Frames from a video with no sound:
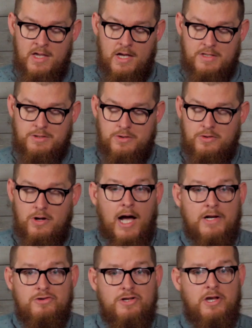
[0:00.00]
And so you're
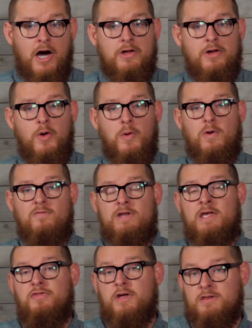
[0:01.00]
actually not an owner of
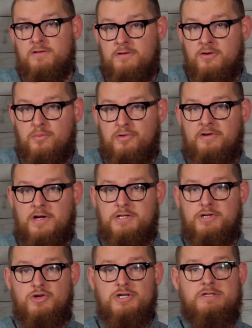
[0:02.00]
anything that's in your
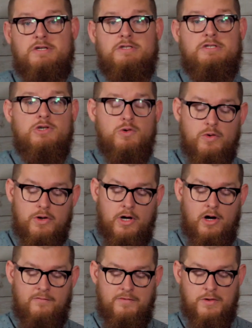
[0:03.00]
possession. You're just a steward
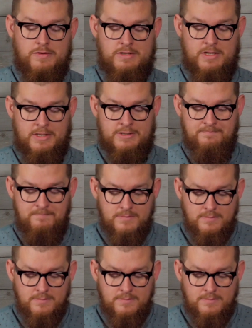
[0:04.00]
of those things.